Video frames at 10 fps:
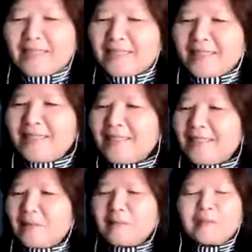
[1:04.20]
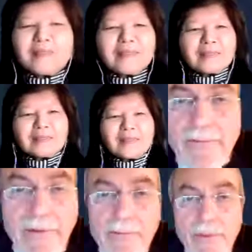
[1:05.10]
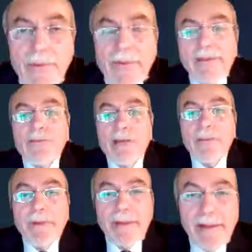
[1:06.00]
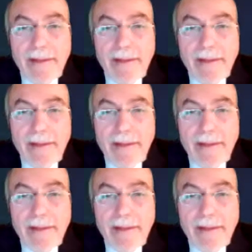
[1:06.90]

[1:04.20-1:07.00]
My name is Johannes Ring from Munich, Germany.